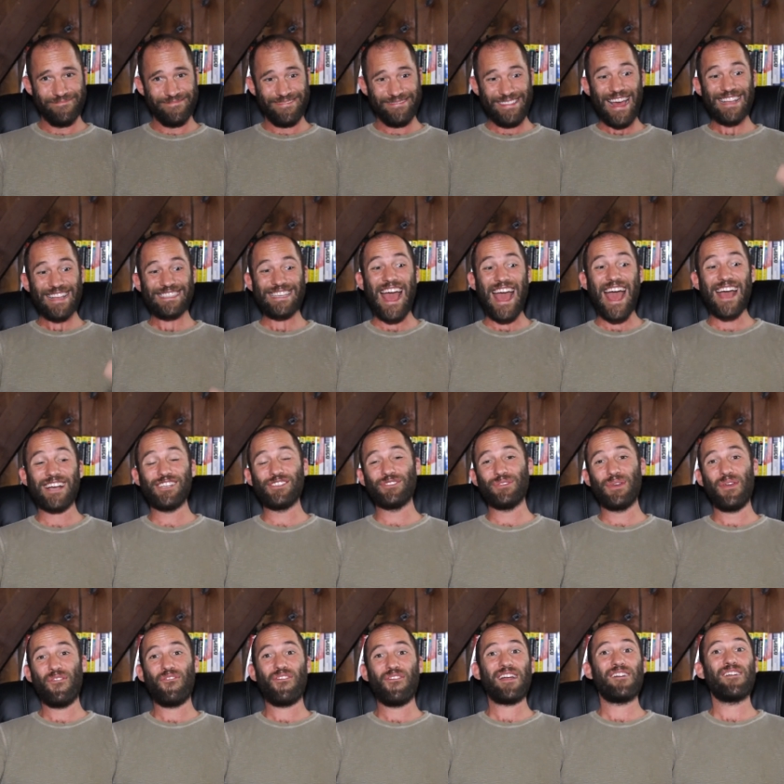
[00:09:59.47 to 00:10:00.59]
that's
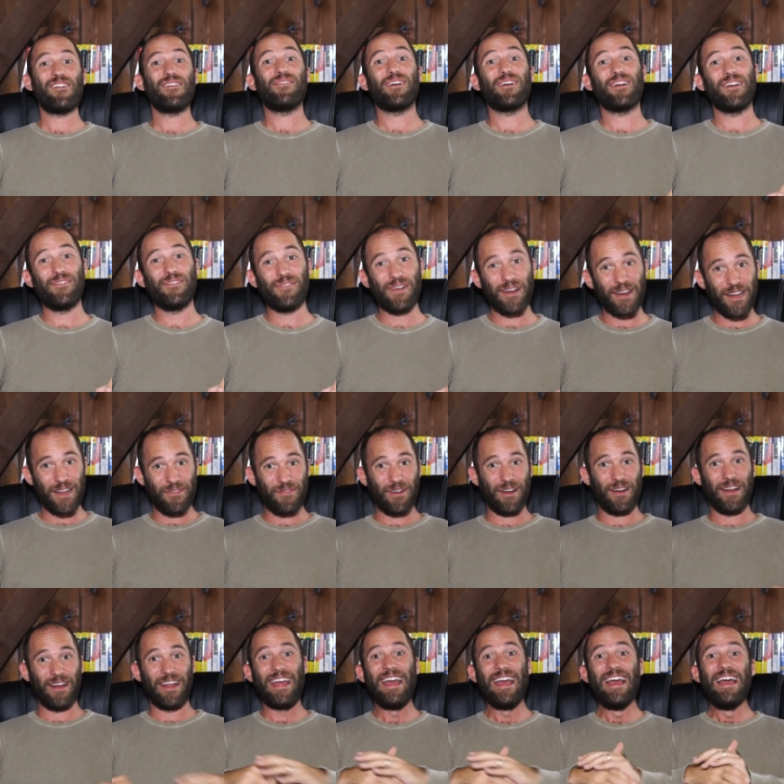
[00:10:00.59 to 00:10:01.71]
actually very, very, very,
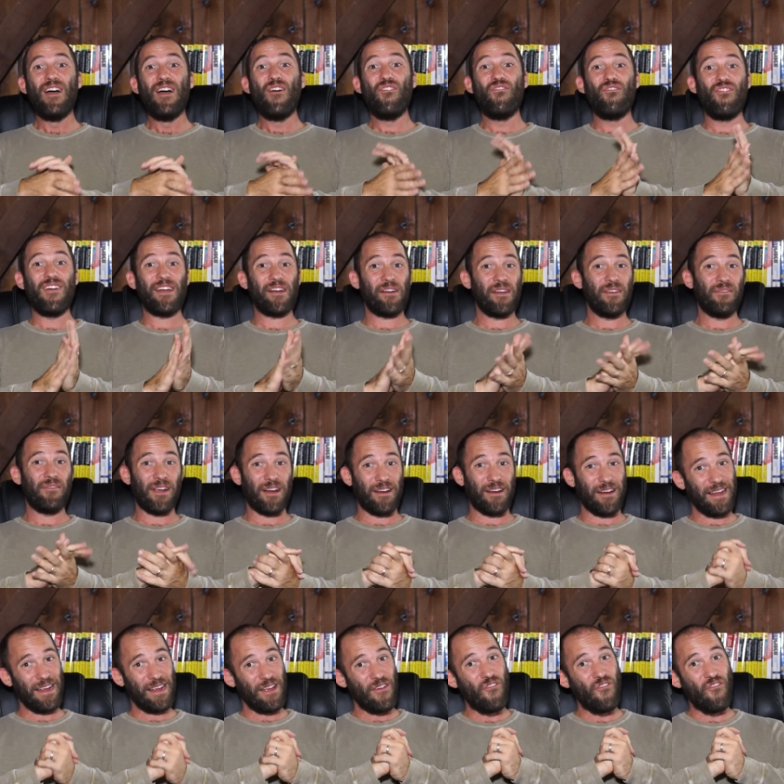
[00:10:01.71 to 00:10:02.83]
very, very,
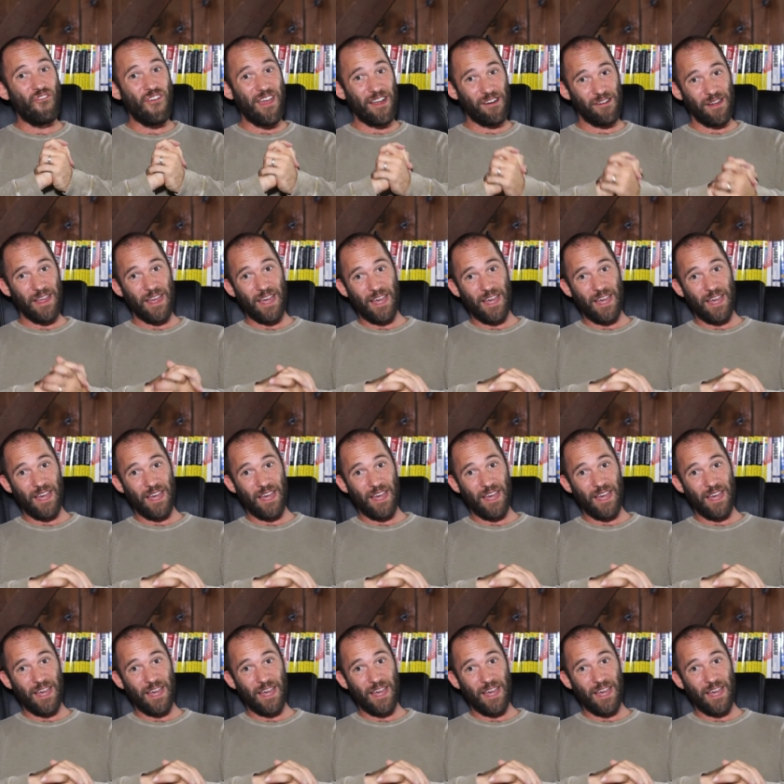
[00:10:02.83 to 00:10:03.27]
very, very